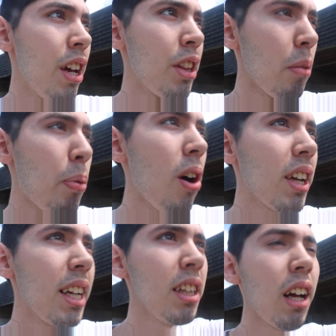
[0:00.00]
In the
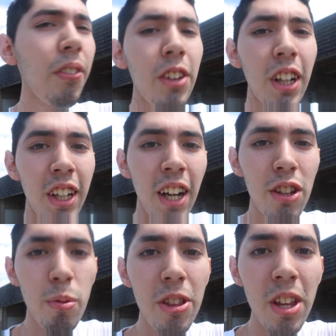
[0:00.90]
parking lot in the
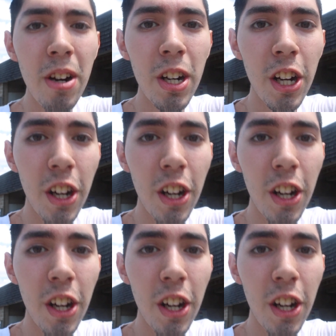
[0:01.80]
gas right there,